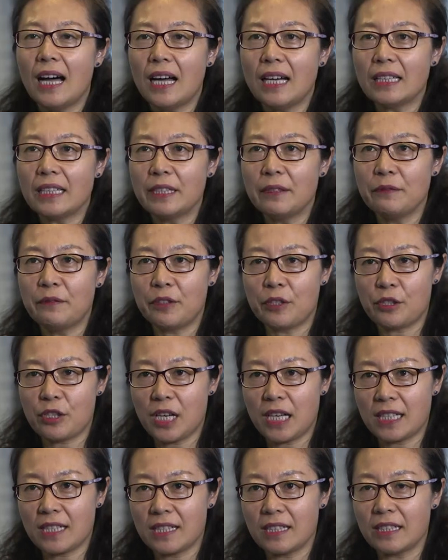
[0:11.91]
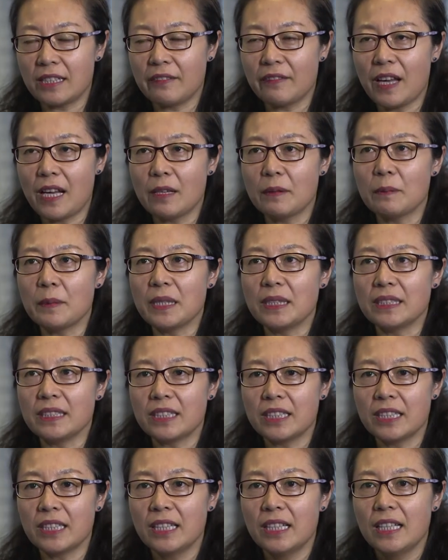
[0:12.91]
are infrastructure
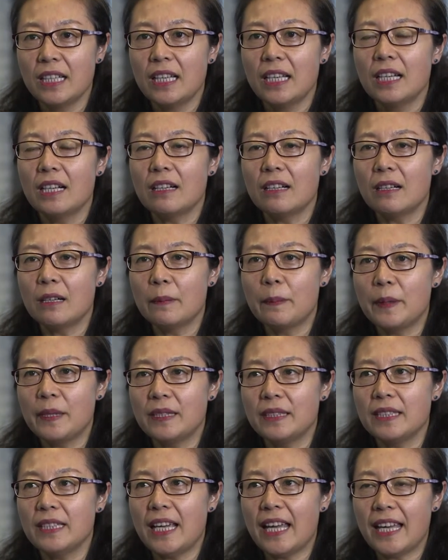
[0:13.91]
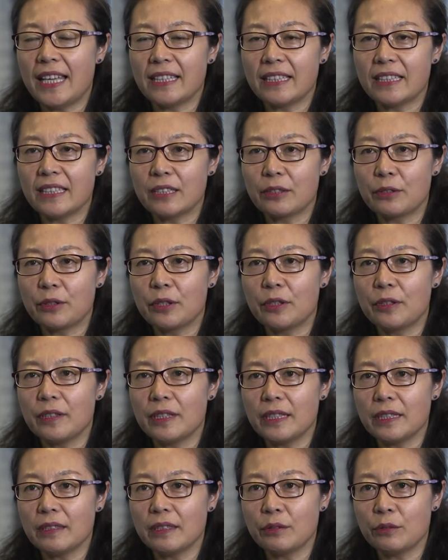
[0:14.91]
development, urban and
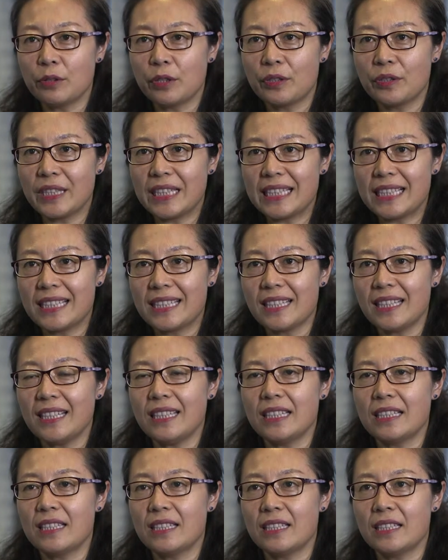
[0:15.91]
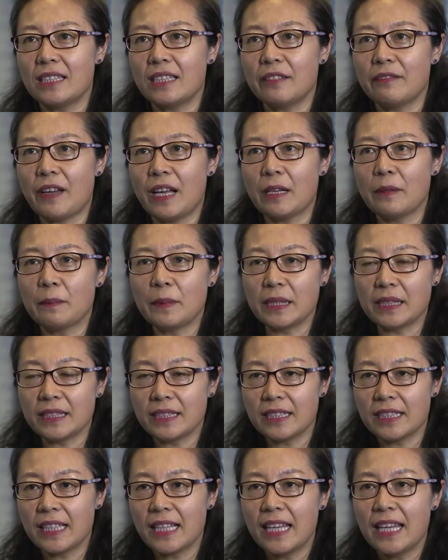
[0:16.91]
real, real estate
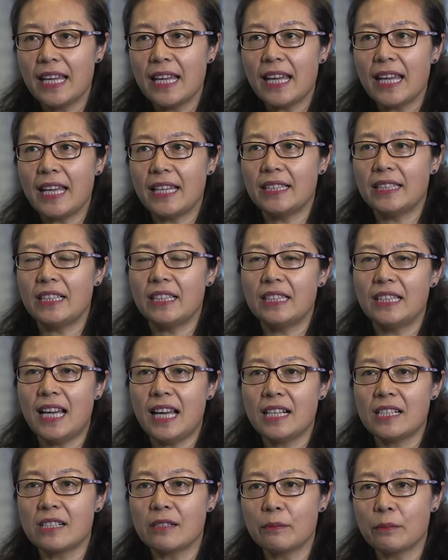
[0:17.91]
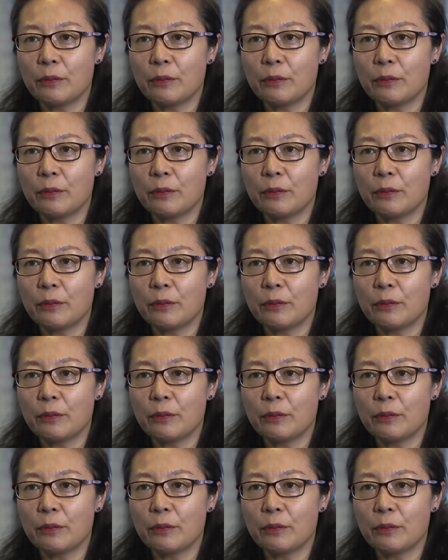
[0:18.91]
development, and larger